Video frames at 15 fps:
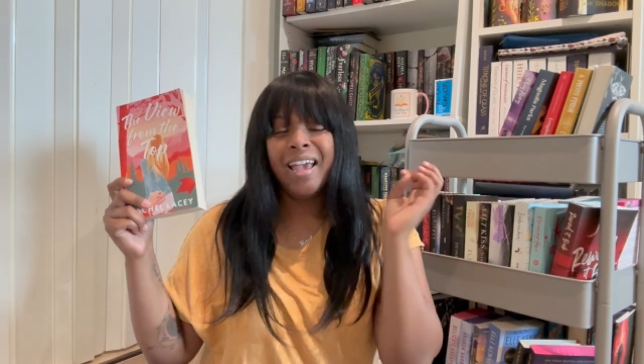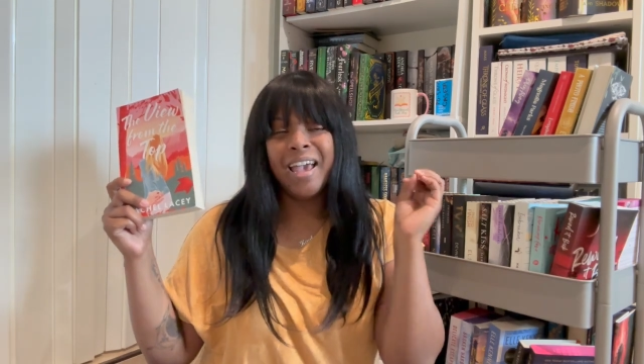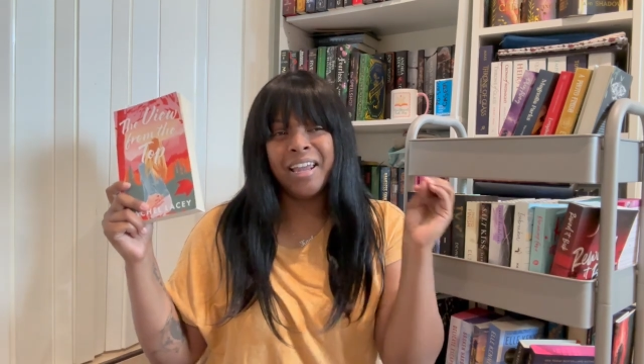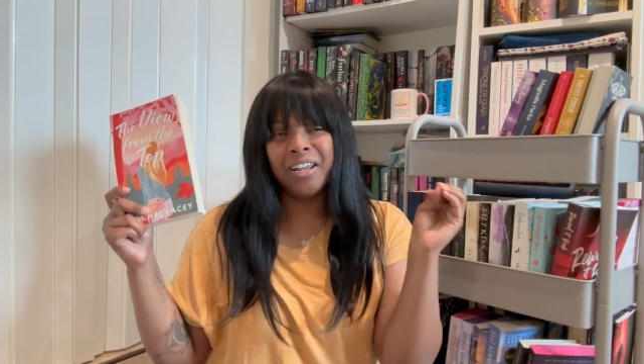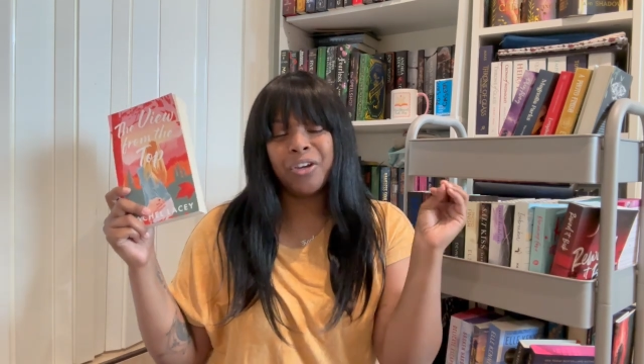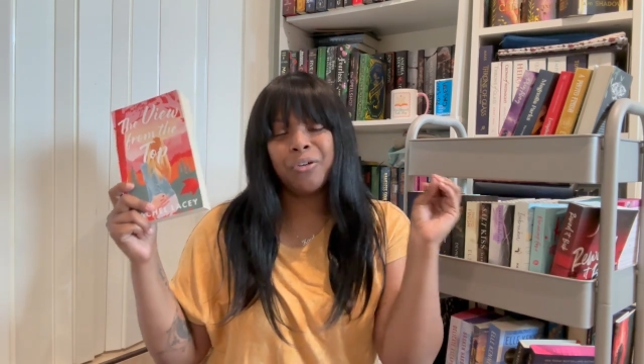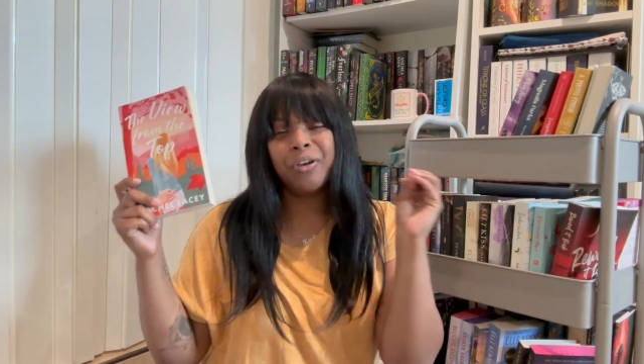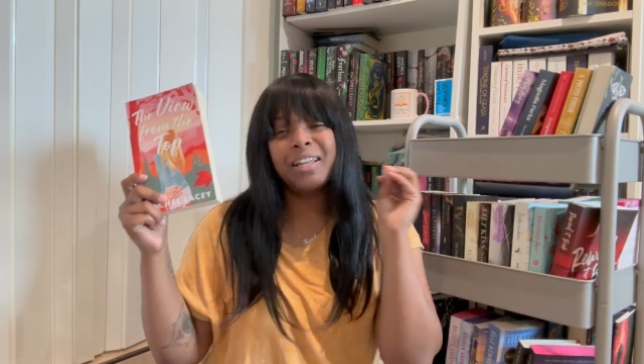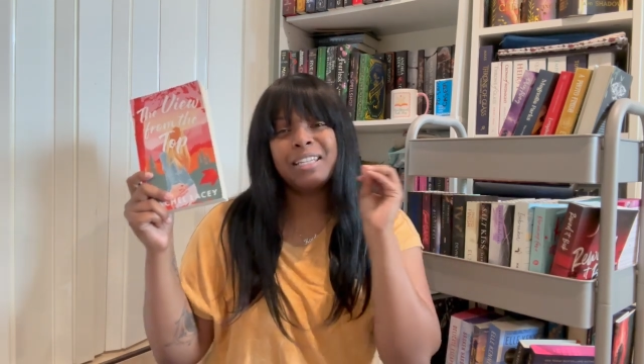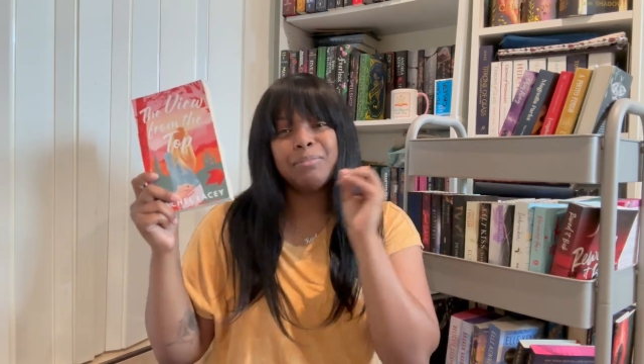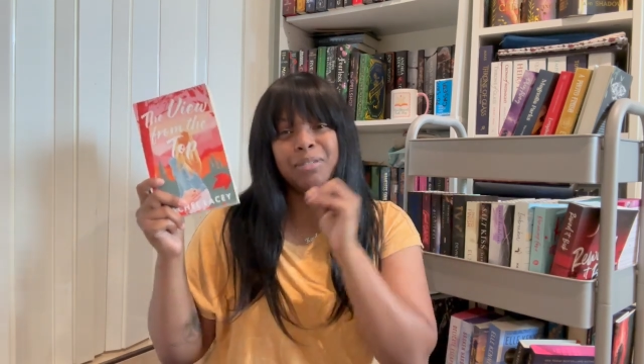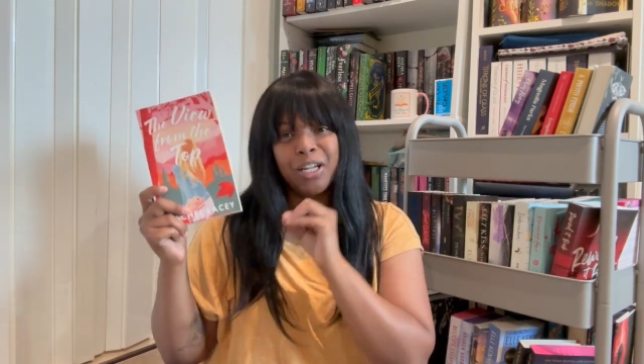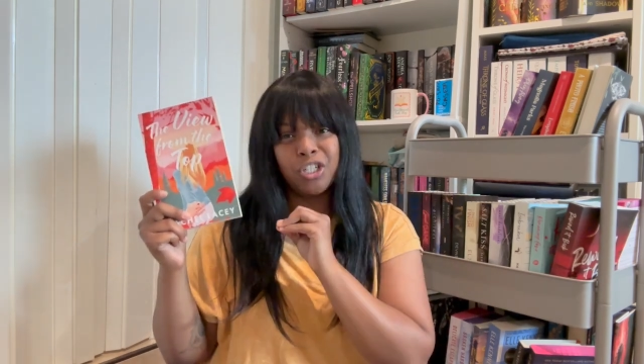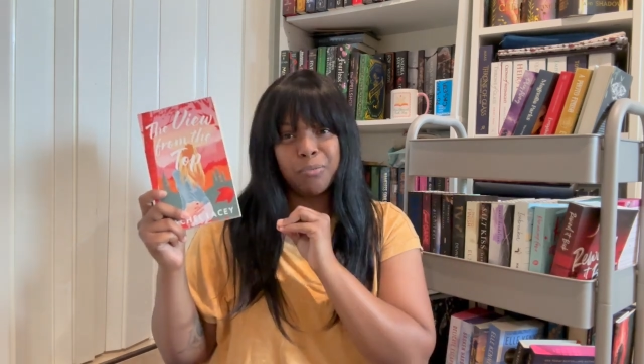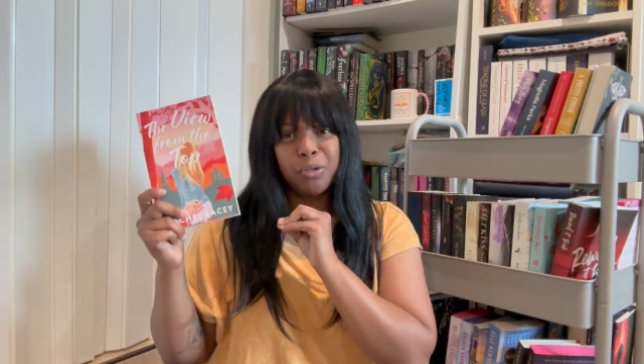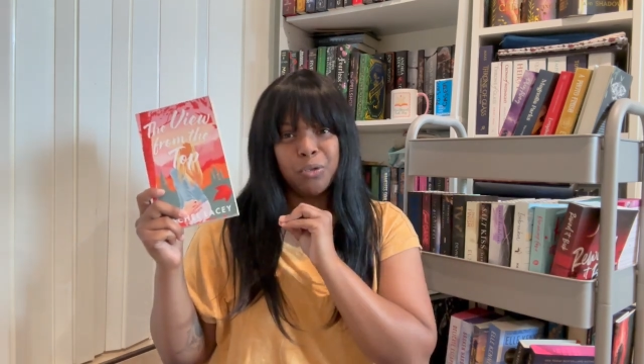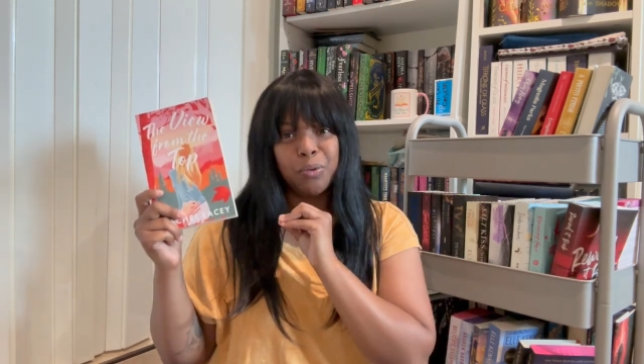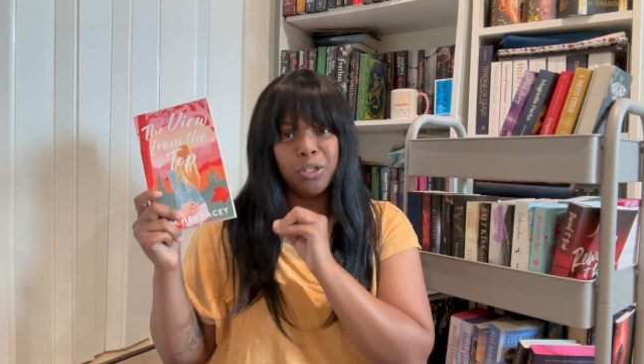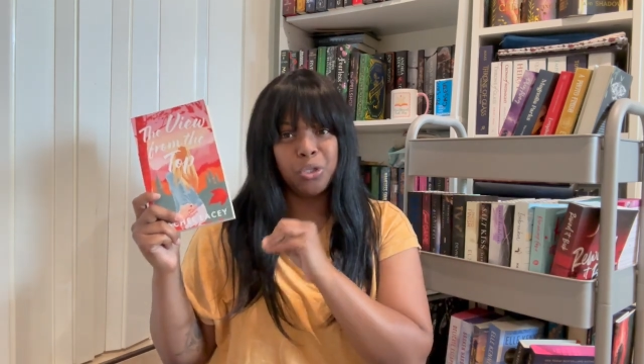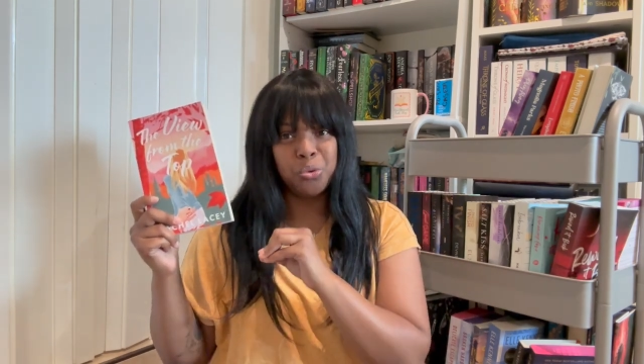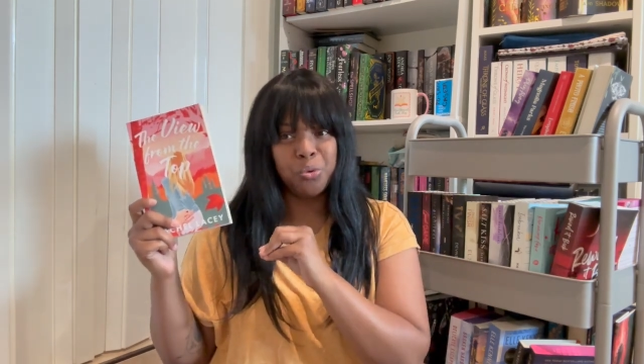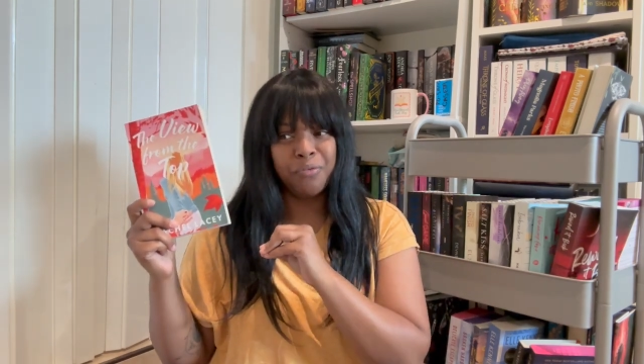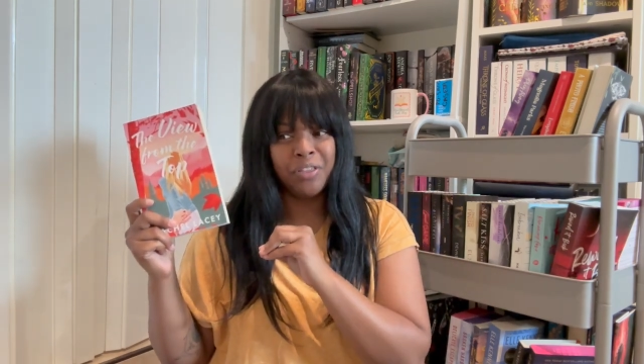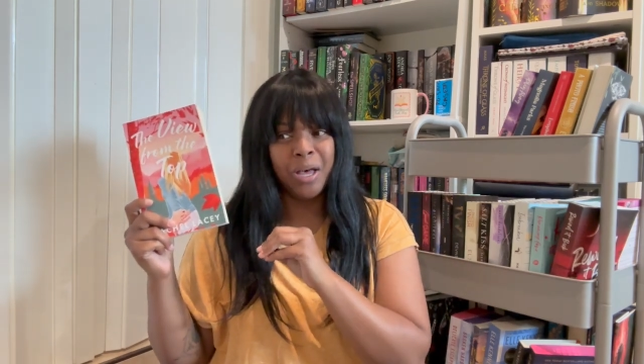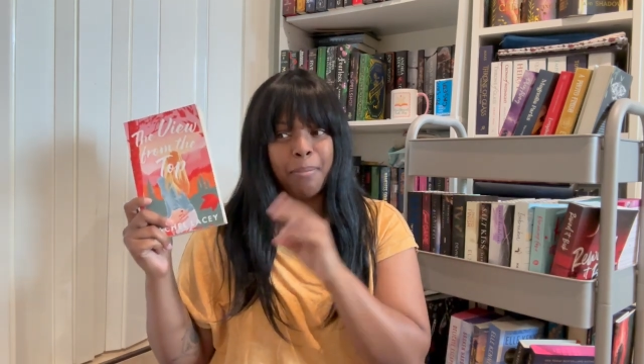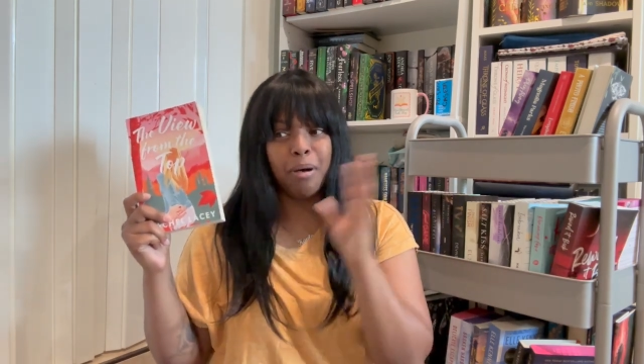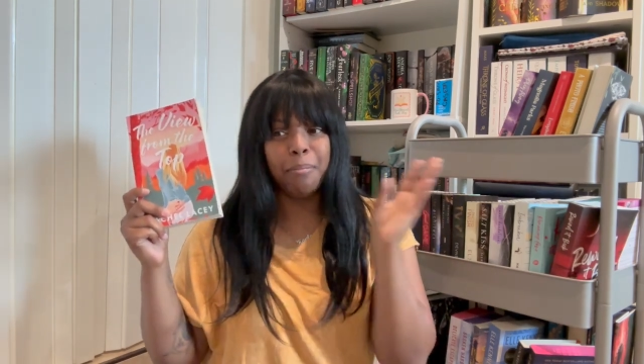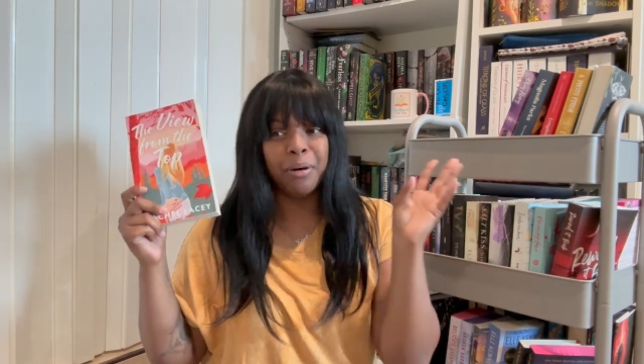and it creates some tension between the two of them,